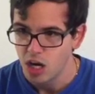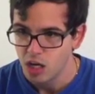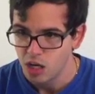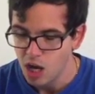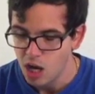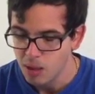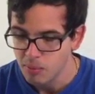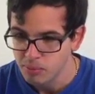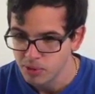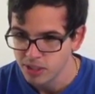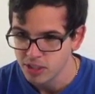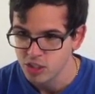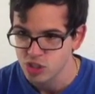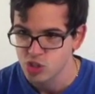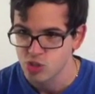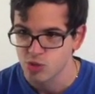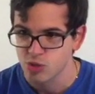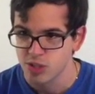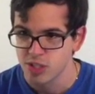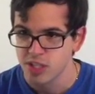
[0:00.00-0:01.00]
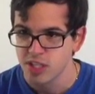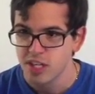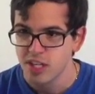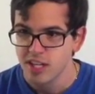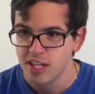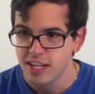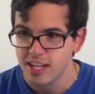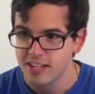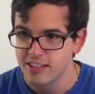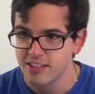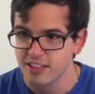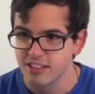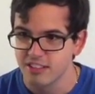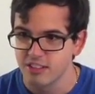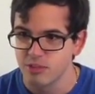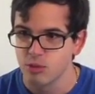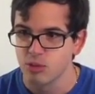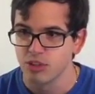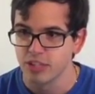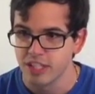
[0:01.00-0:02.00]
obligatory. It
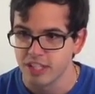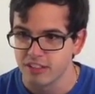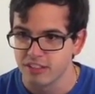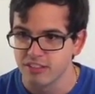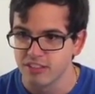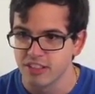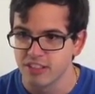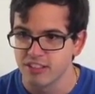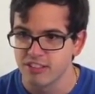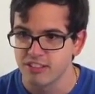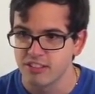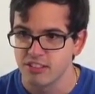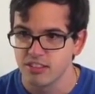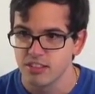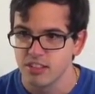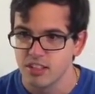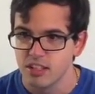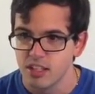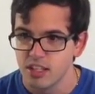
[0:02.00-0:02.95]
doesn't really exist.